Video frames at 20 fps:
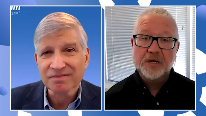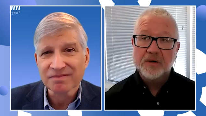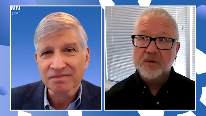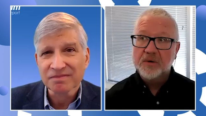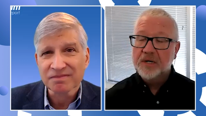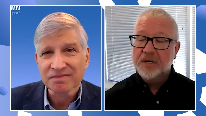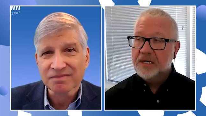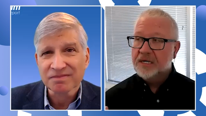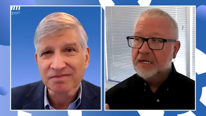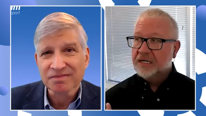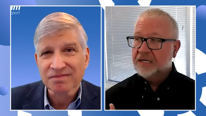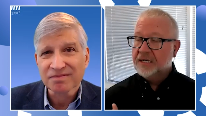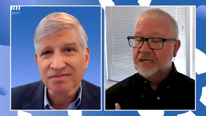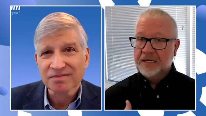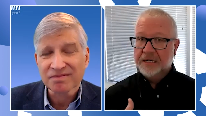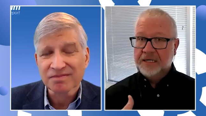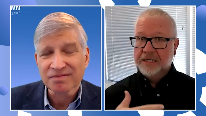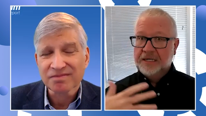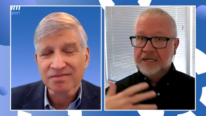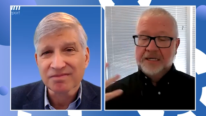Speaker 1: so
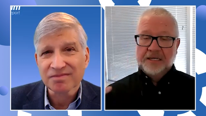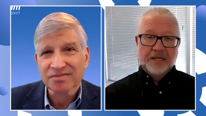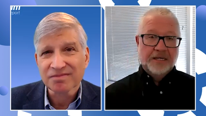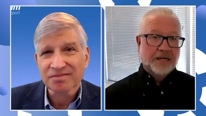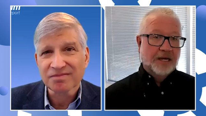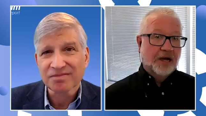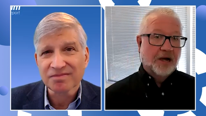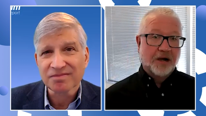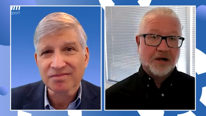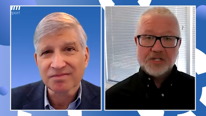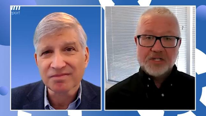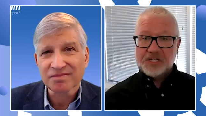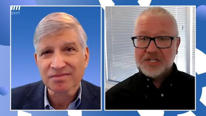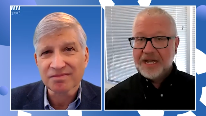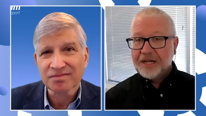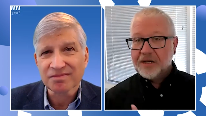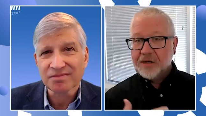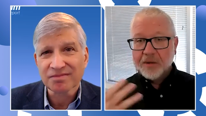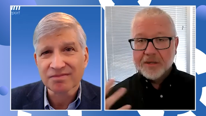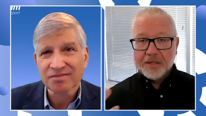our
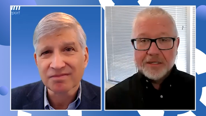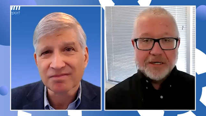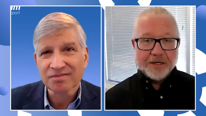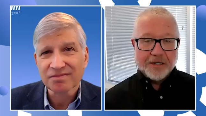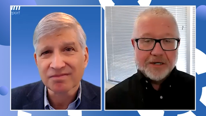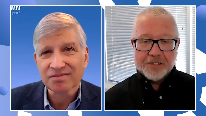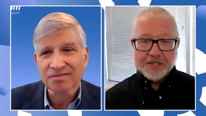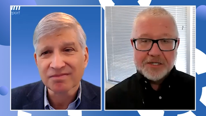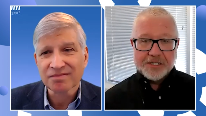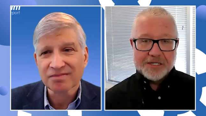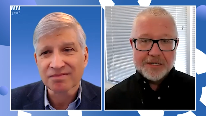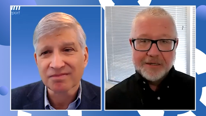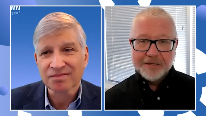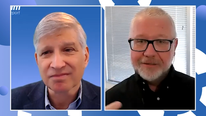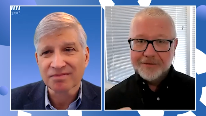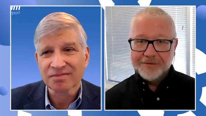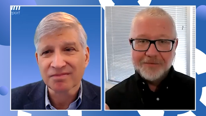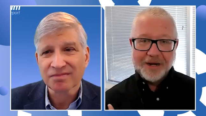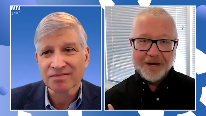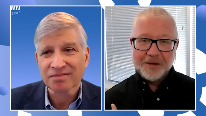stakeholders
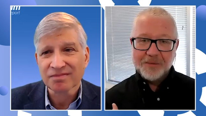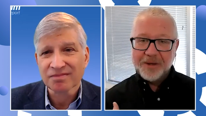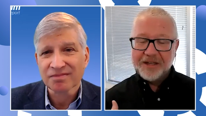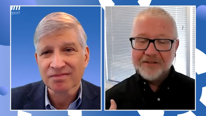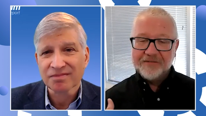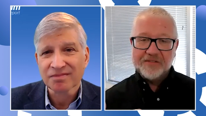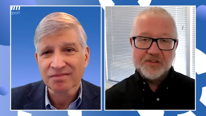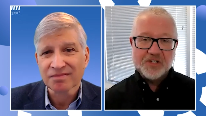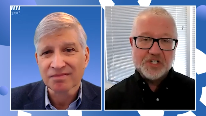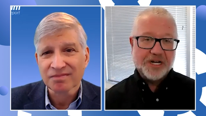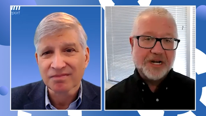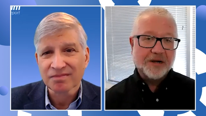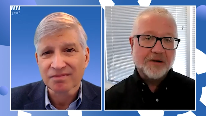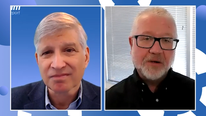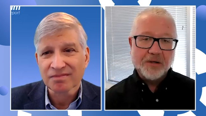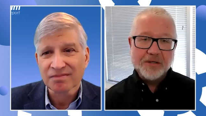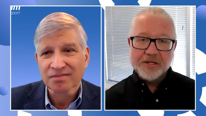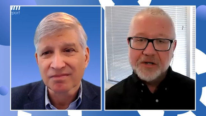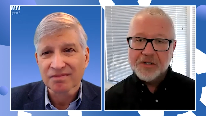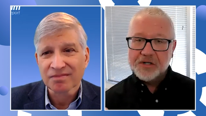right we have
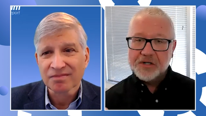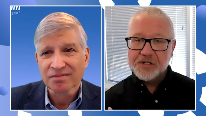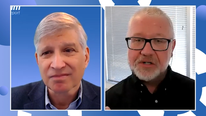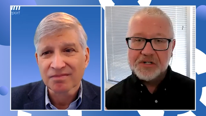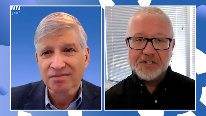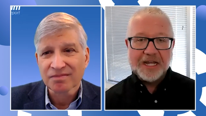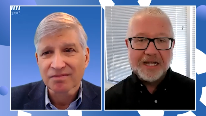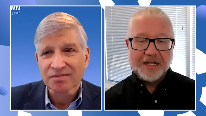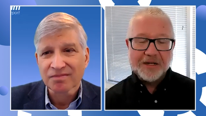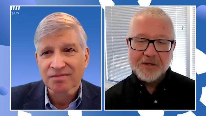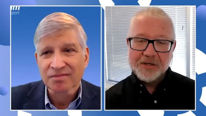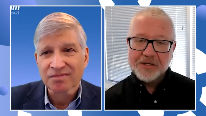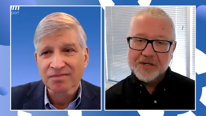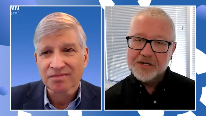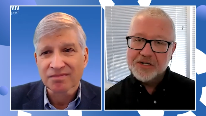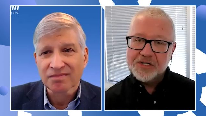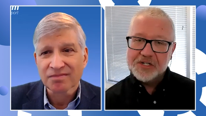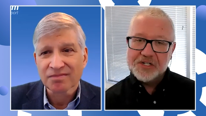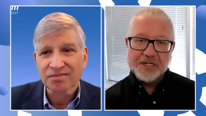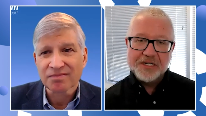shareholders or
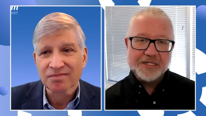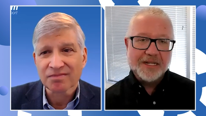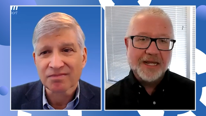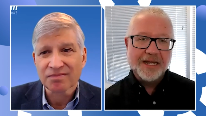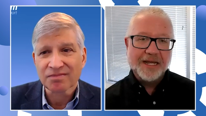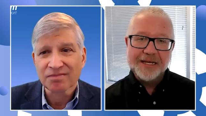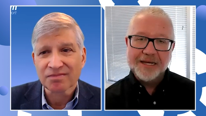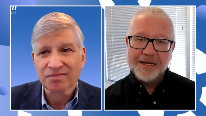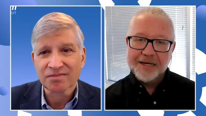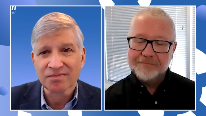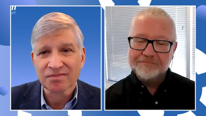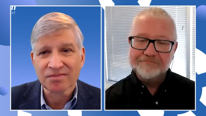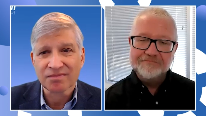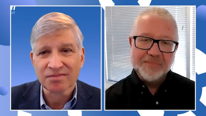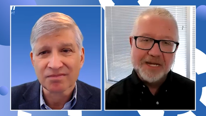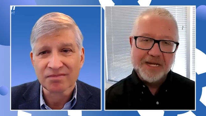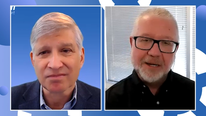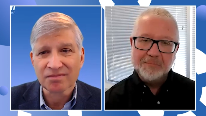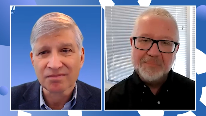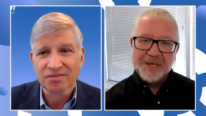stakeholders just like a,
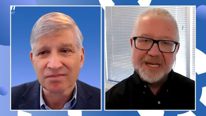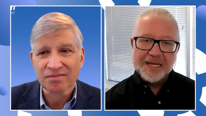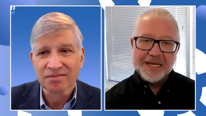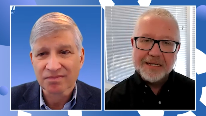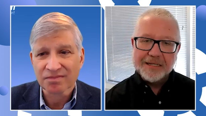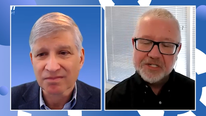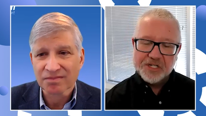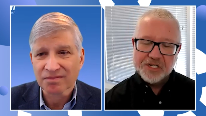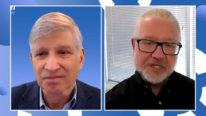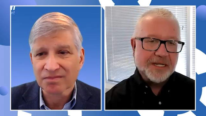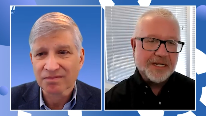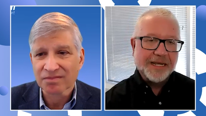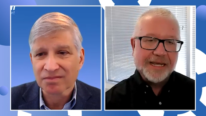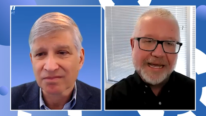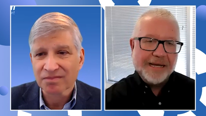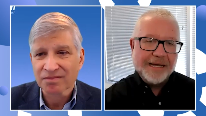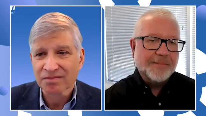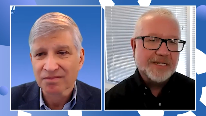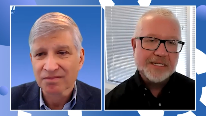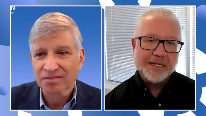a big just like
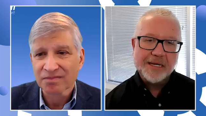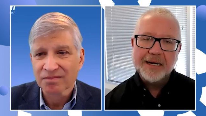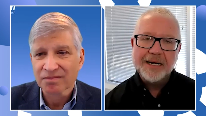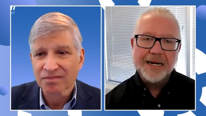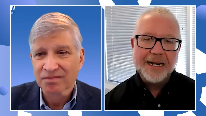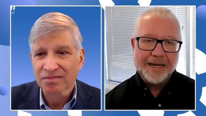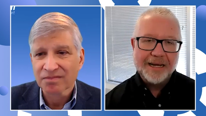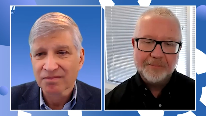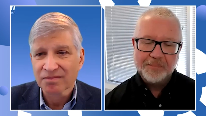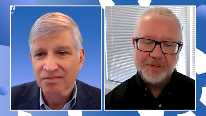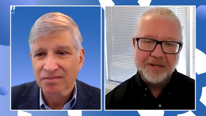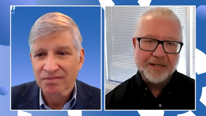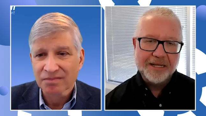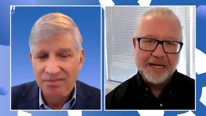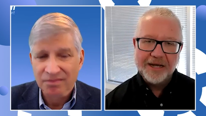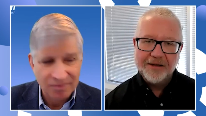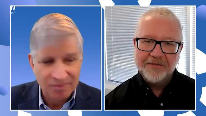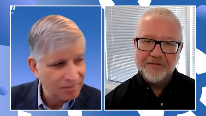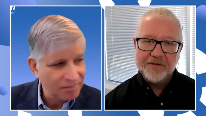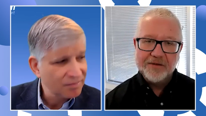amazon and apple
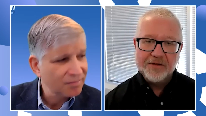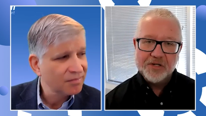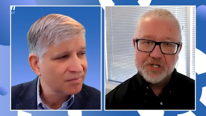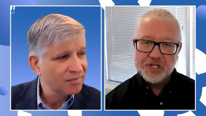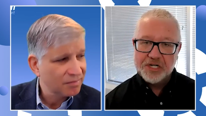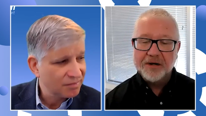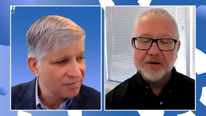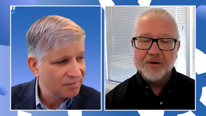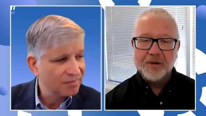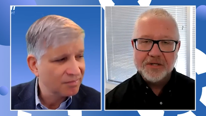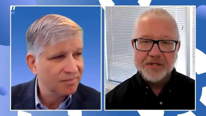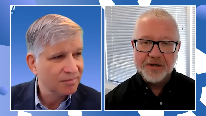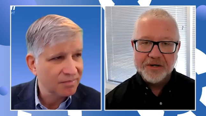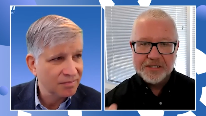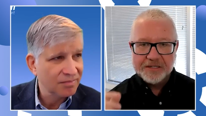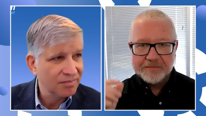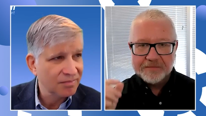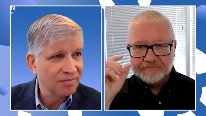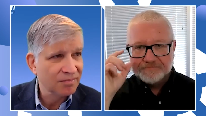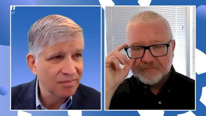have
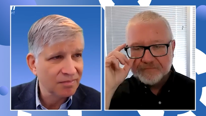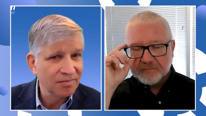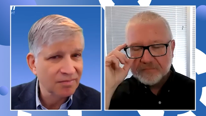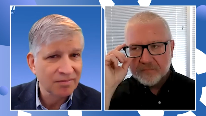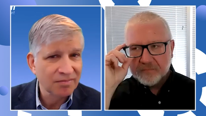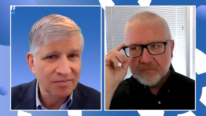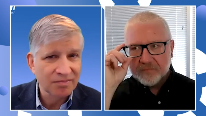shareholders